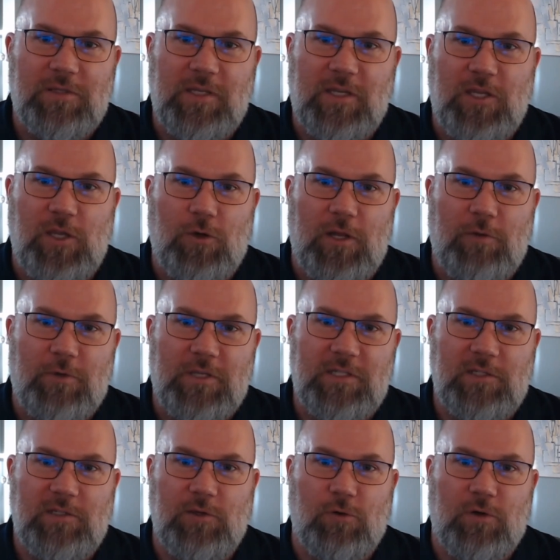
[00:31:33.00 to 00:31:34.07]
security
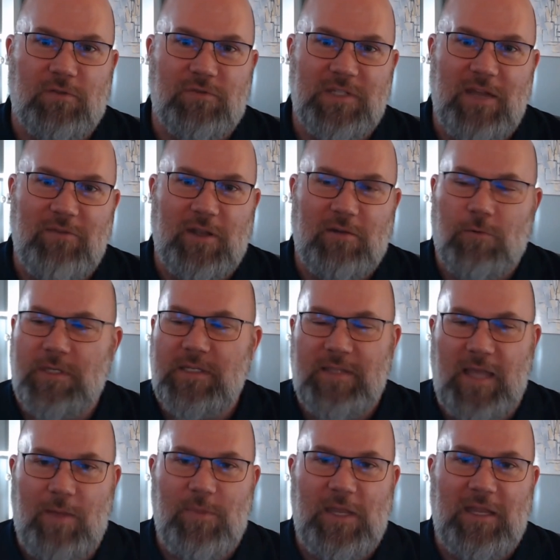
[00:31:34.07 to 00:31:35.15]
risk score of 7. What's
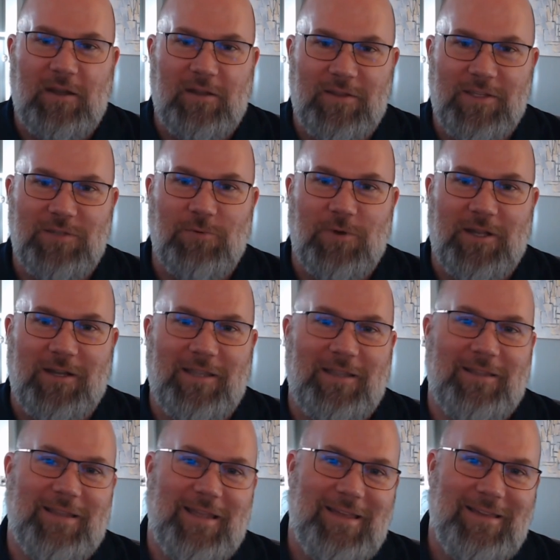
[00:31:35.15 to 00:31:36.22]
that mean on this one?
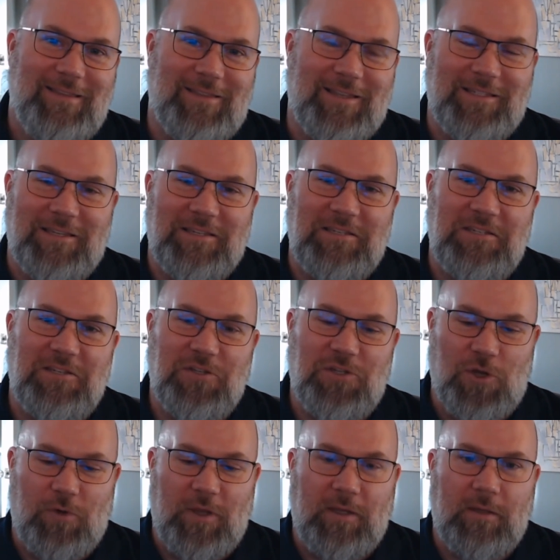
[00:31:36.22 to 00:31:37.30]
And this is
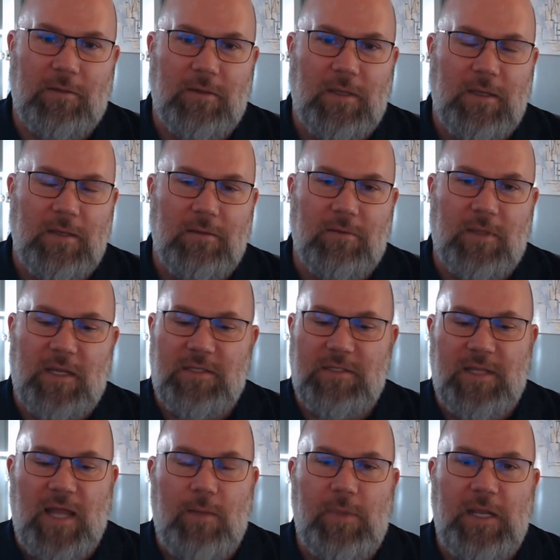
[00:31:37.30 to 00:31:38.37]
showing that
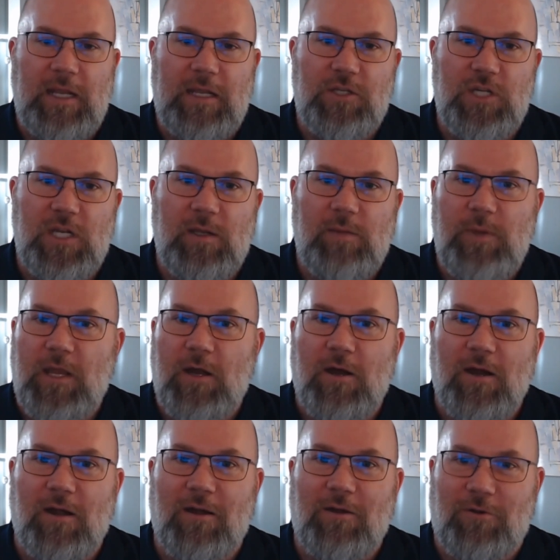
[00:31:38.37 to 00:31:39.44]
it's not meeting
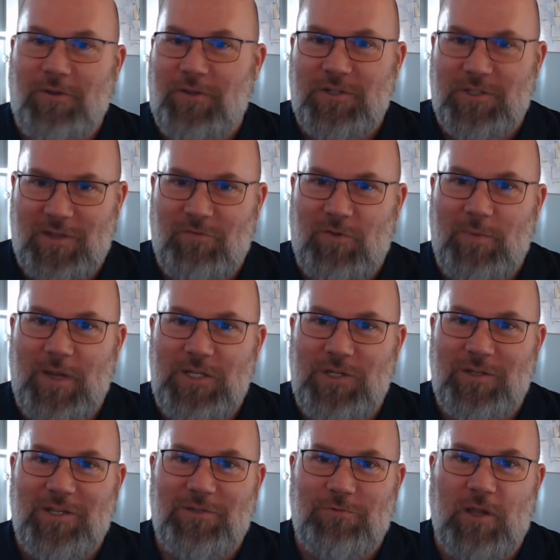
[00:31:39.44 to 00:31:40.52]
GDPR, or there's
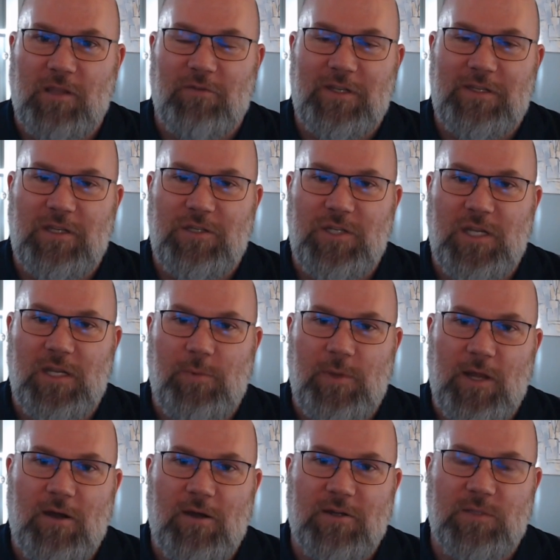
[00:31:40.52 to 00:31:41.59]
information that's relevant to
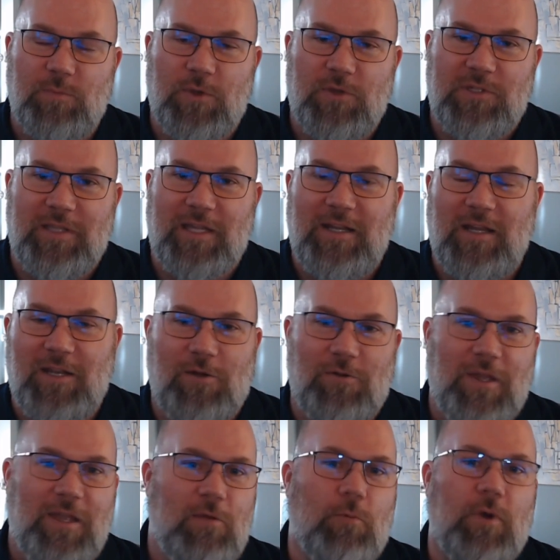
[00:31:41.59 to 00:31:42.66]
GDPR exposed in
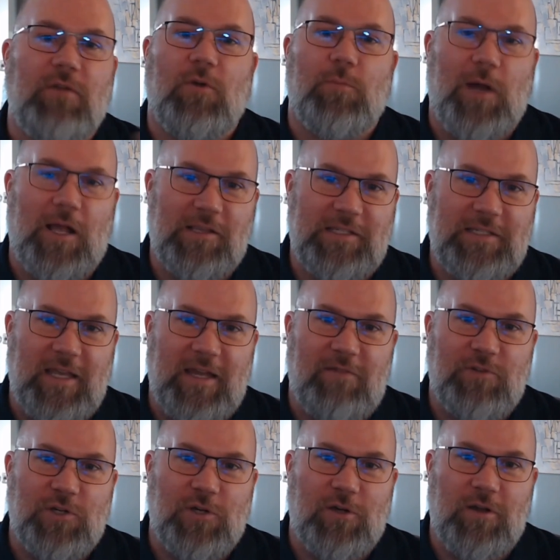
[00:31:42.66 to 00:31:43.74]
that, whatever policies I
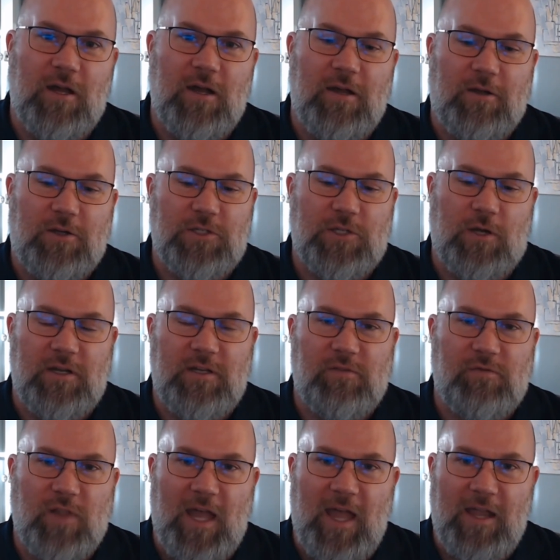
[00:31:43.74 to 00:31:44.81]
have turned on are starting to
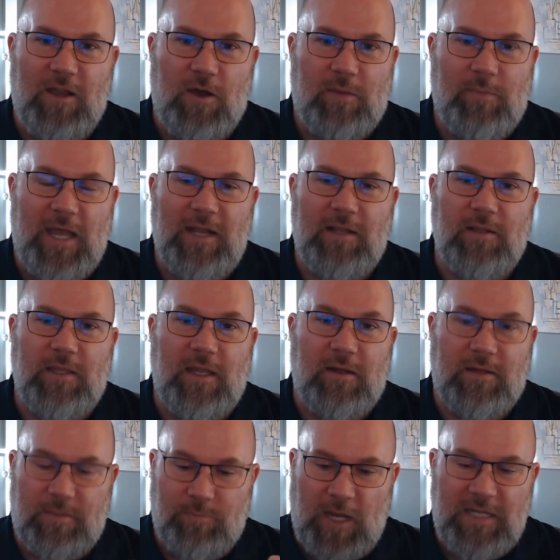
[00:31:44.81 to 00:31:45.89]
flag automatically
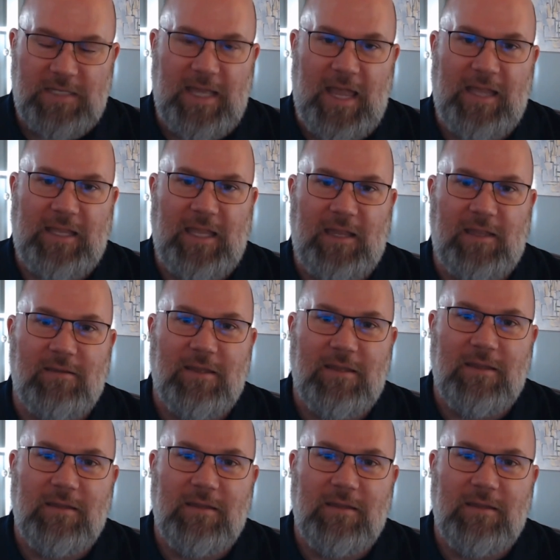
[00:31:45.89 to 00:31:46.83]
by tagging